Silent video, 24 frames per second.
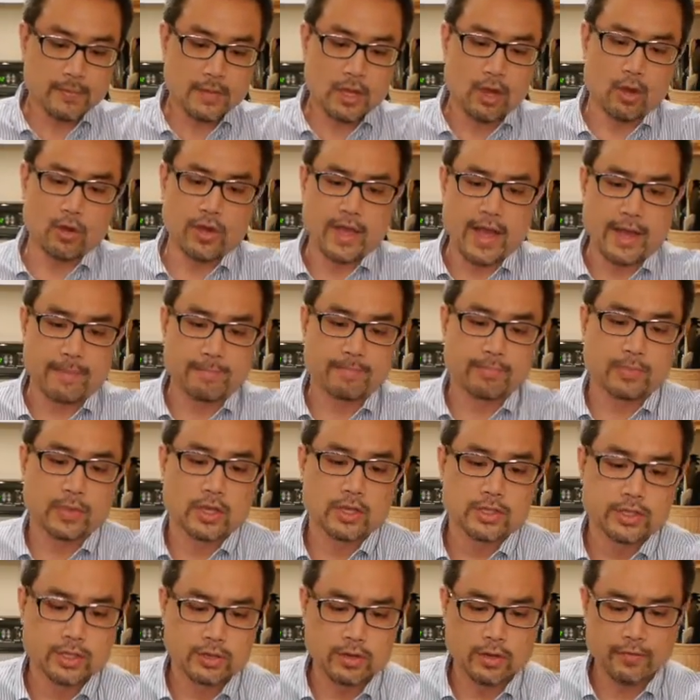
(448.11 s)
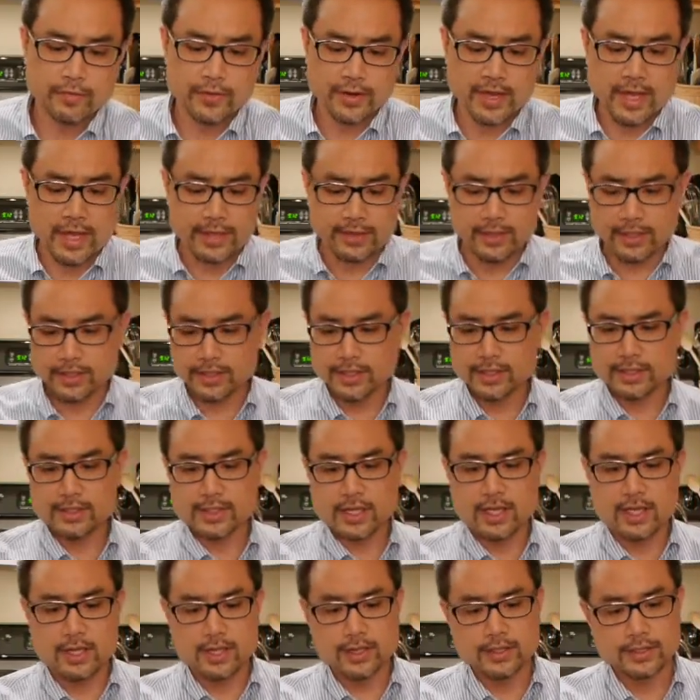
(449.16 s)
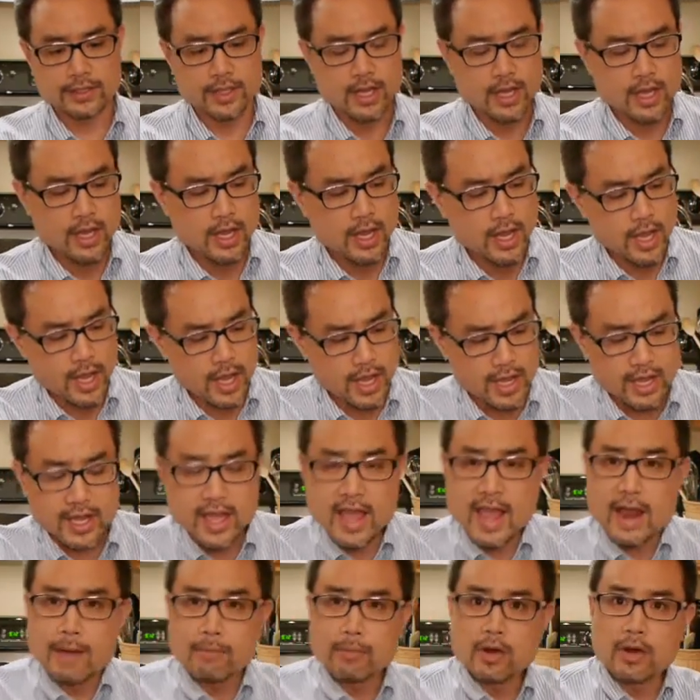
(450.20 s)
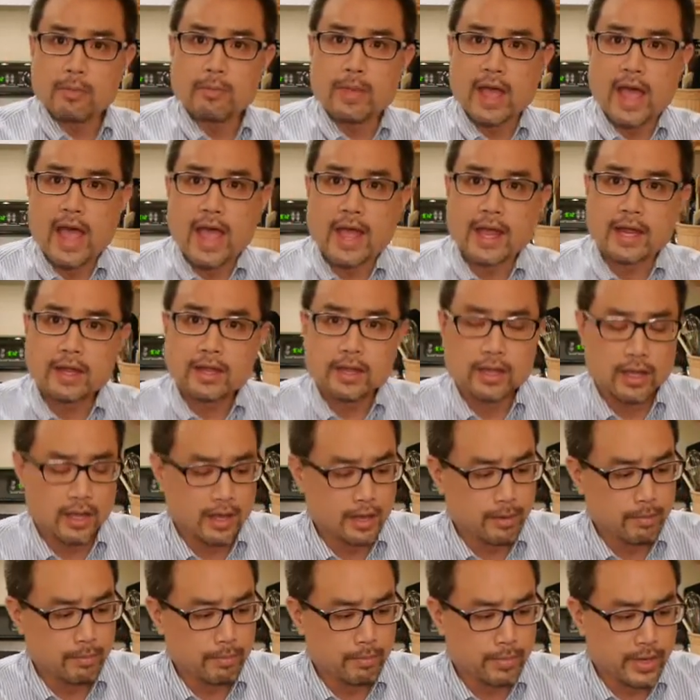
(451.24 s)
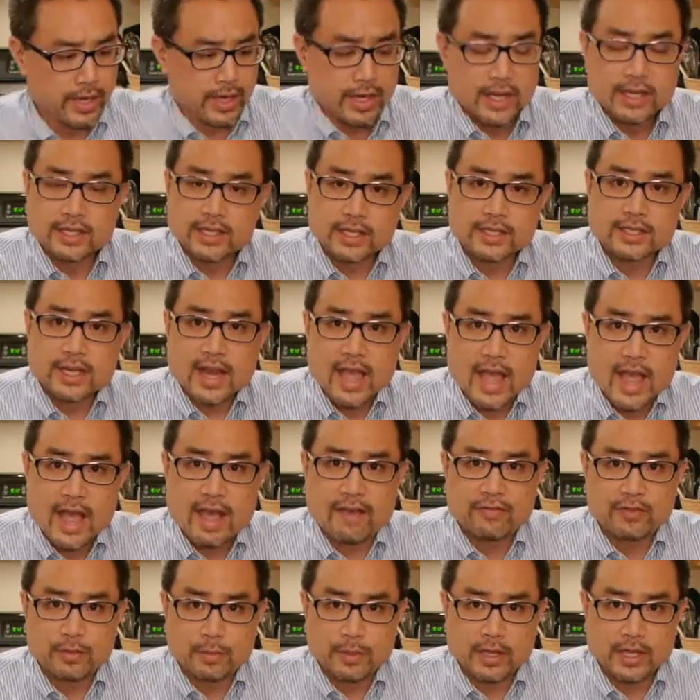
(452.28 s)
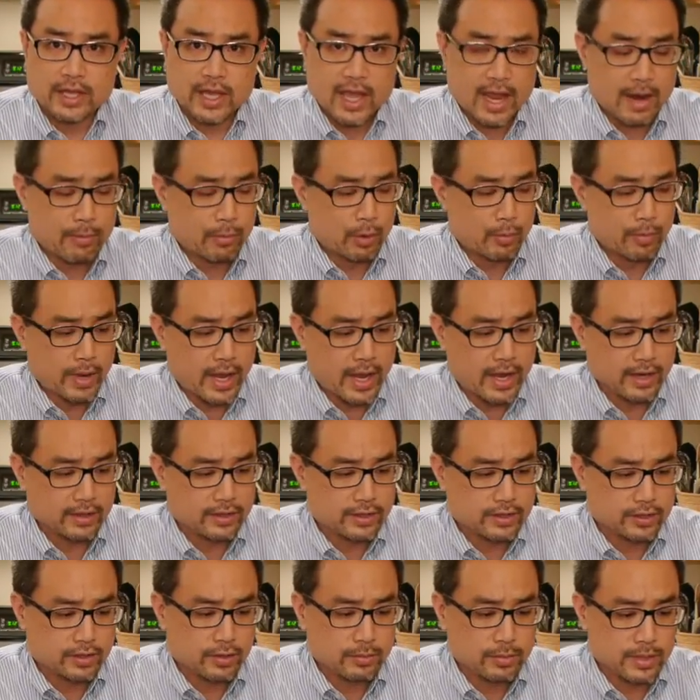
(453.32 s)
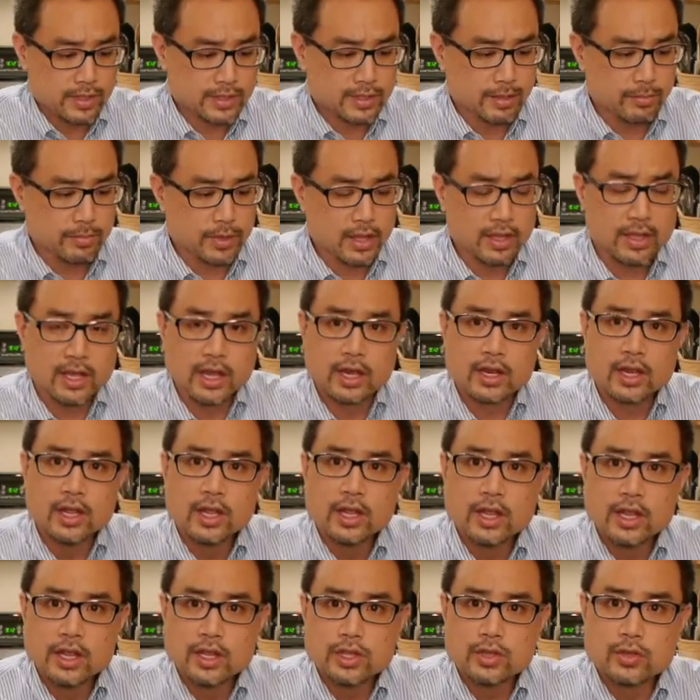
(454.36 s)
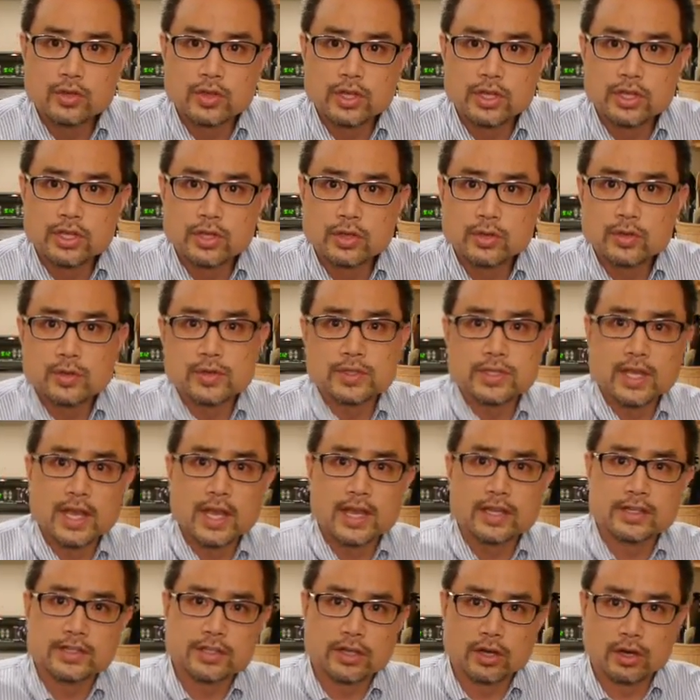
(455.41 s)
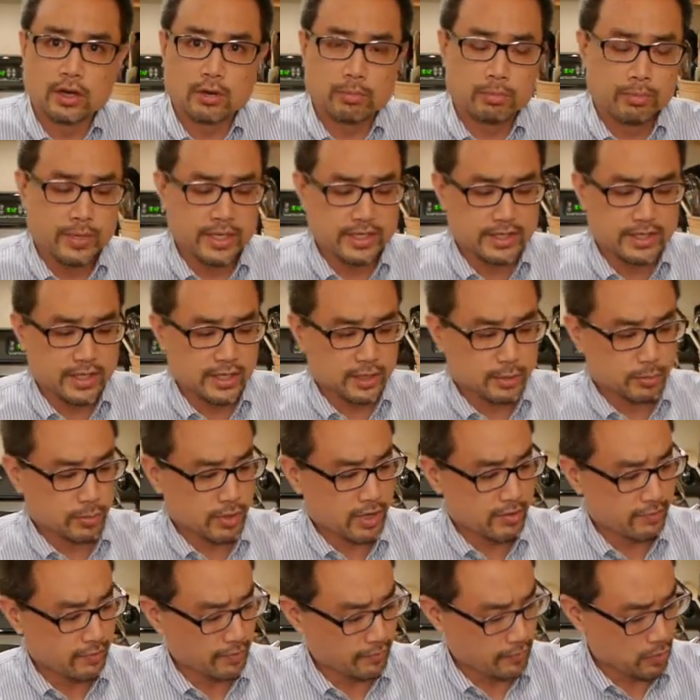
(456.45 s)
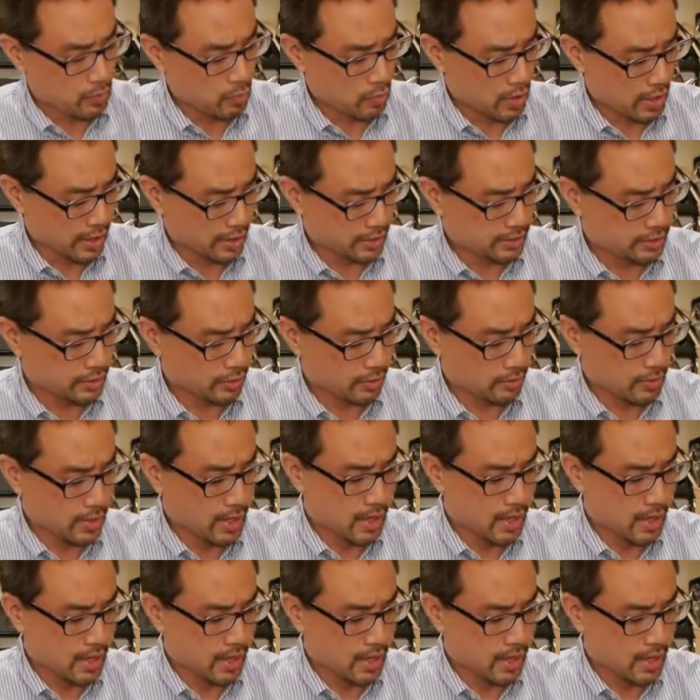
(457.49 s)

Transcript: Okay, so don't forget that this is a camera bag, but it doesn't have to be a camera bag. This could be something that you could use as your business brief if you wanted to.